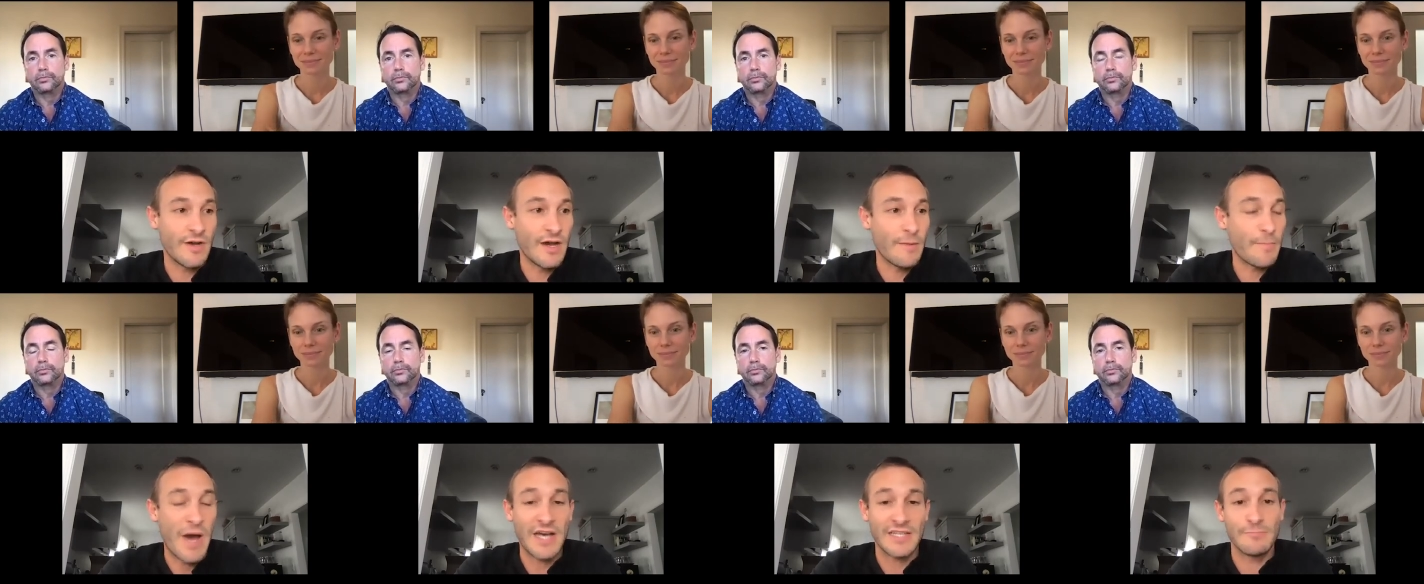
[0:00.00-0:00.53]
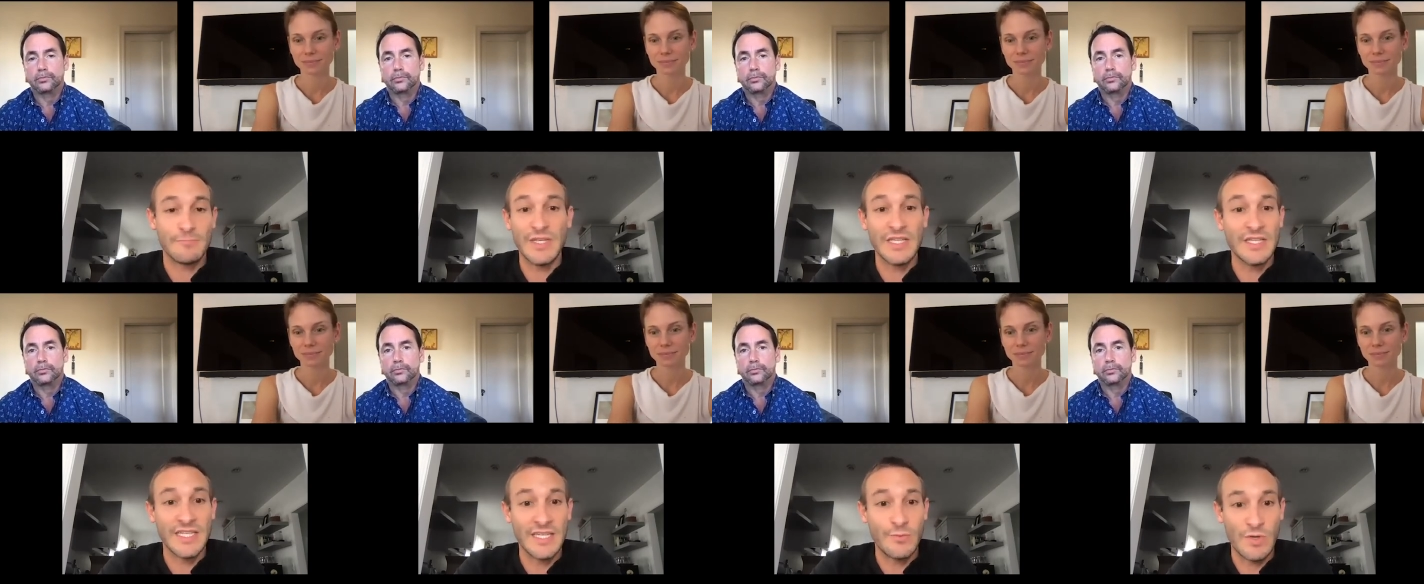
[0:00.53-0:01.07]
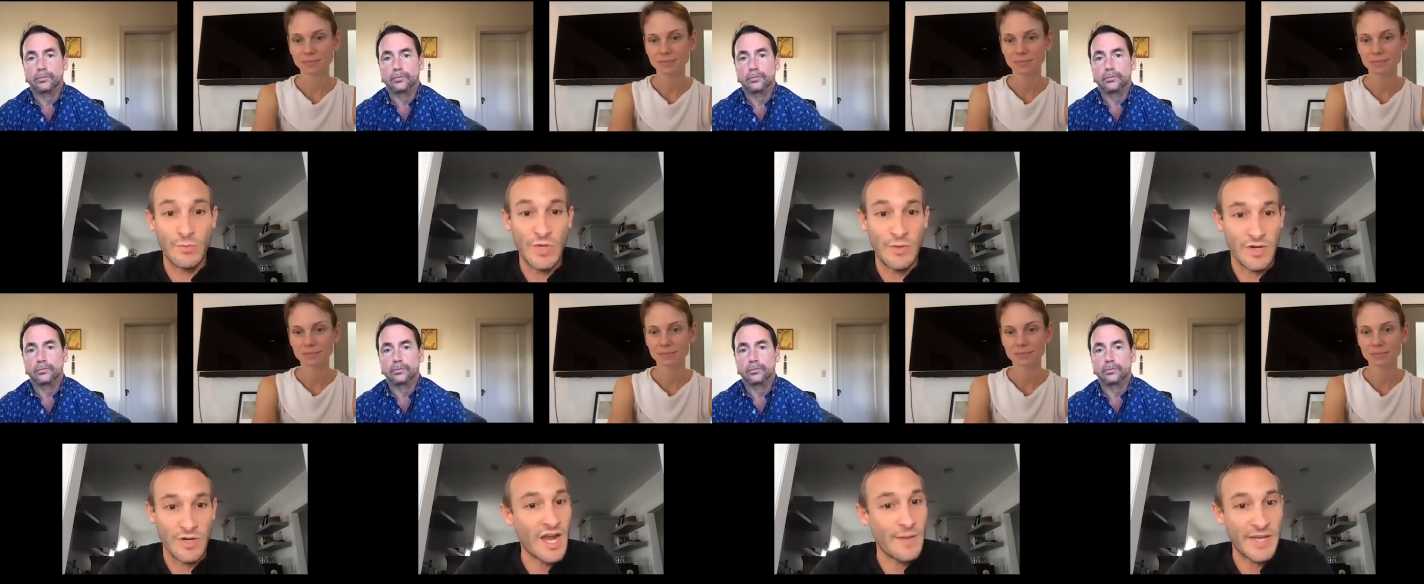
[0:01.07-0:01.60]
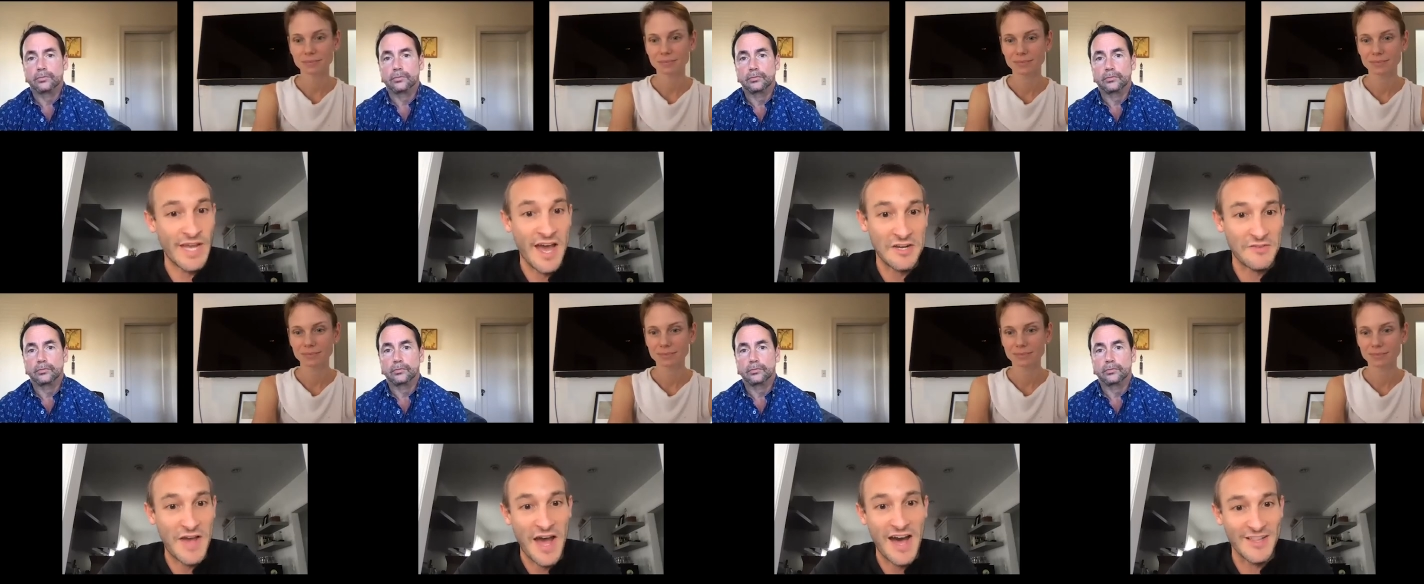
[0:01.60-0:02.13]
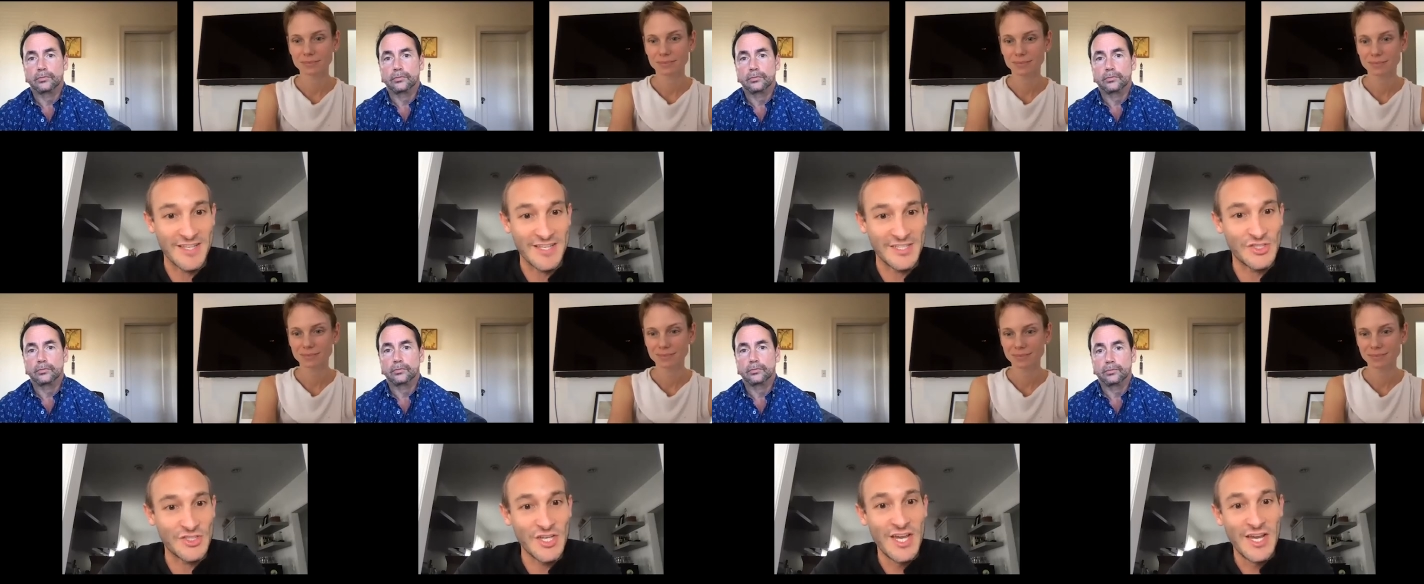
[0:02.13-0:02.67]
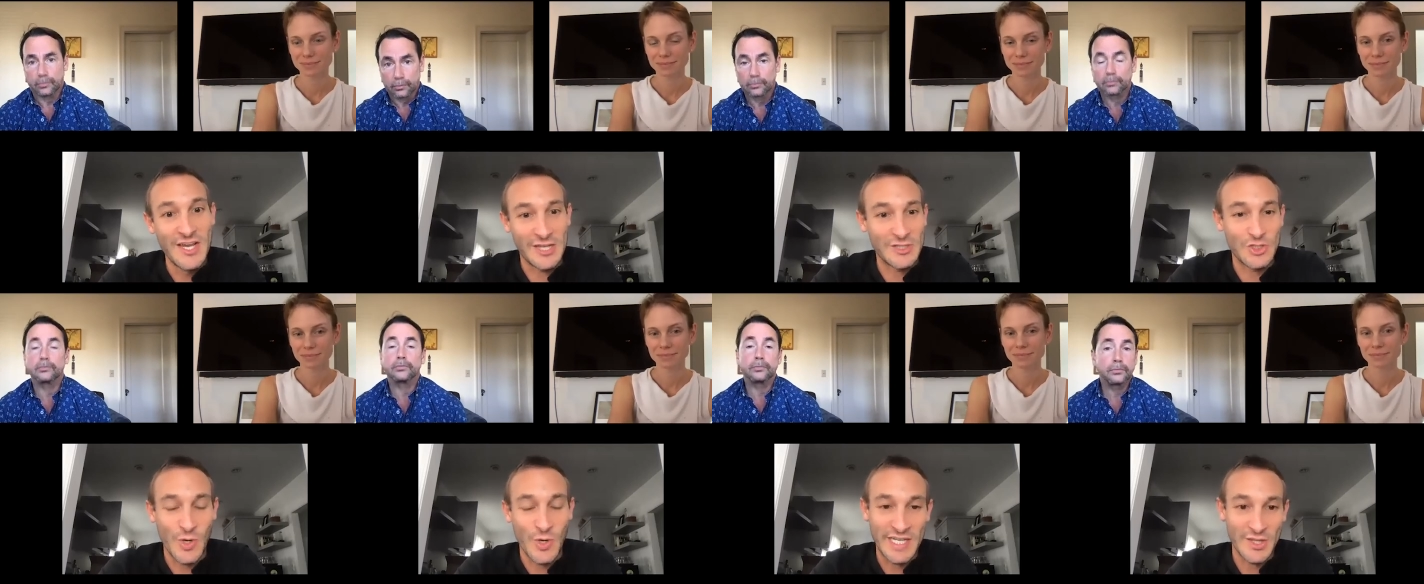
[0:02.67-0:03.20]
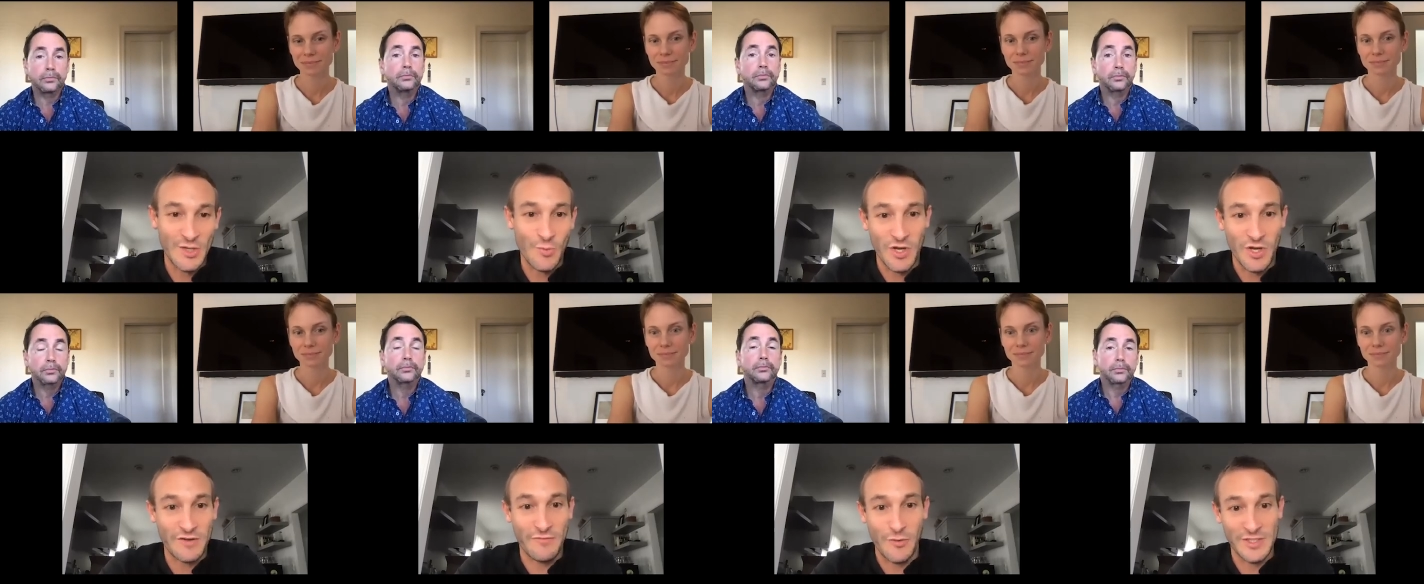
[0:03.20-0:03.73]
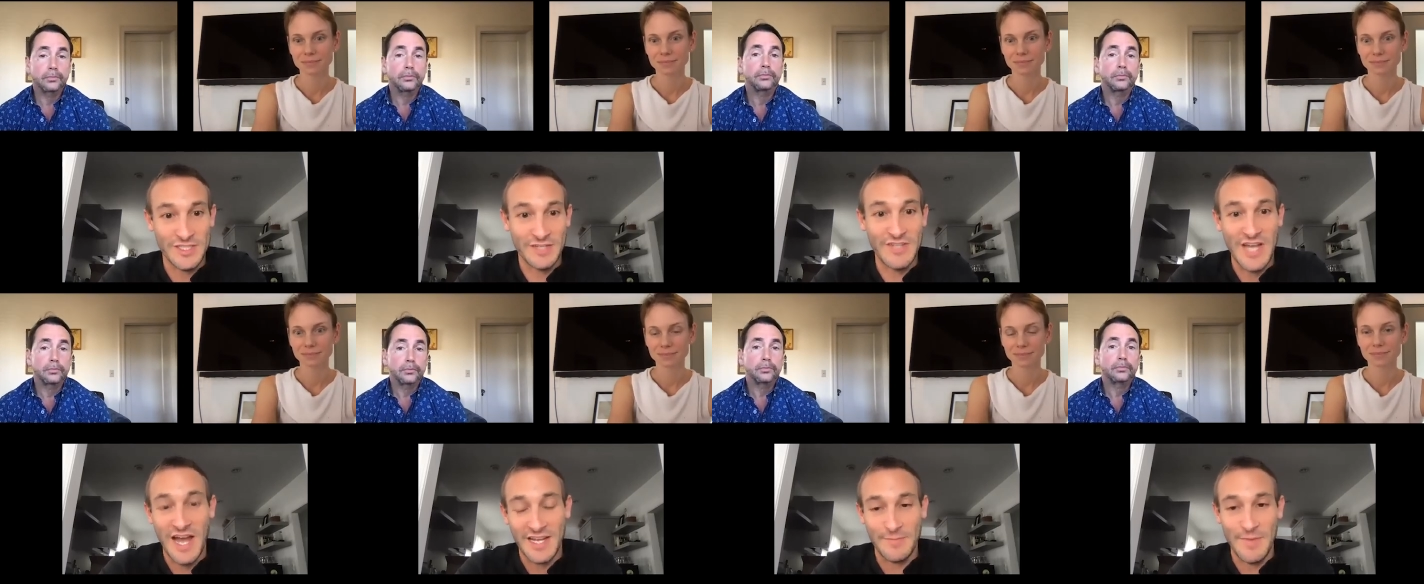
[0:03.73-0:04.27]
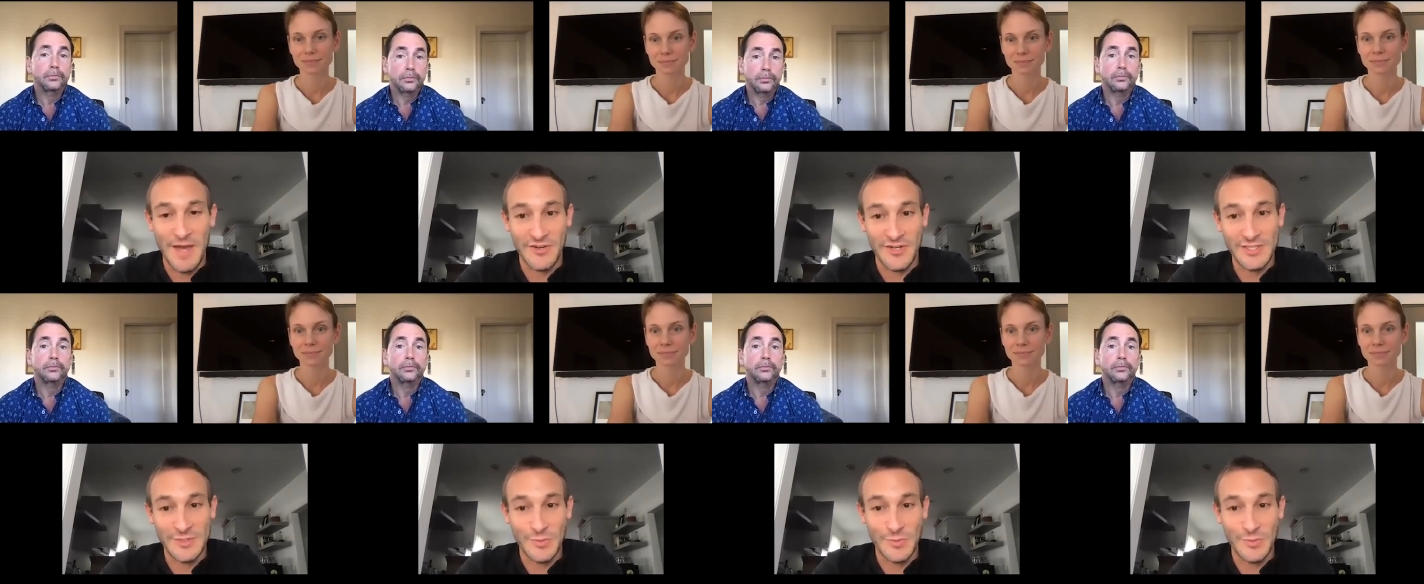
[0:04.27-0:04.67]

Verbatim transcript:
Speaker 1: a possibility when we were coming out of college and joining the workforce of documentaries.